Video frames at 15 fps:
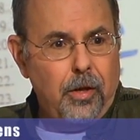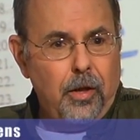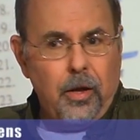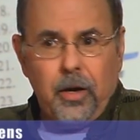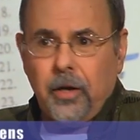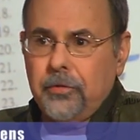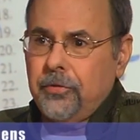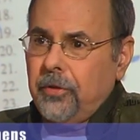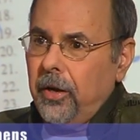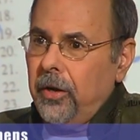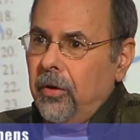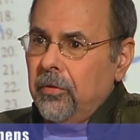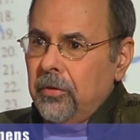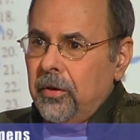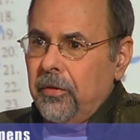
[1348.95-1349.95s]
and I stay
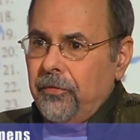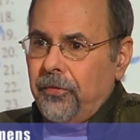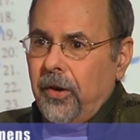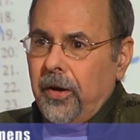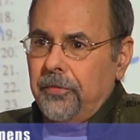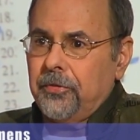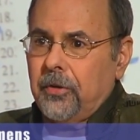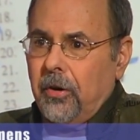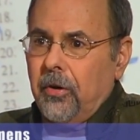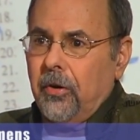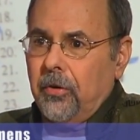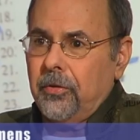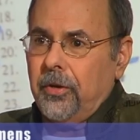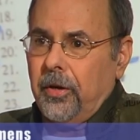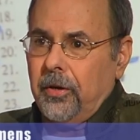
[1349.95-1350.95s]
only in 5-star
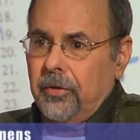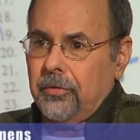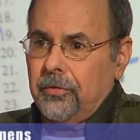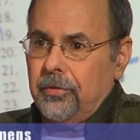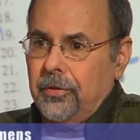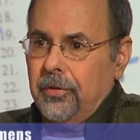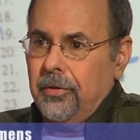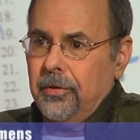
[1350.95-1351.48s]
hotels.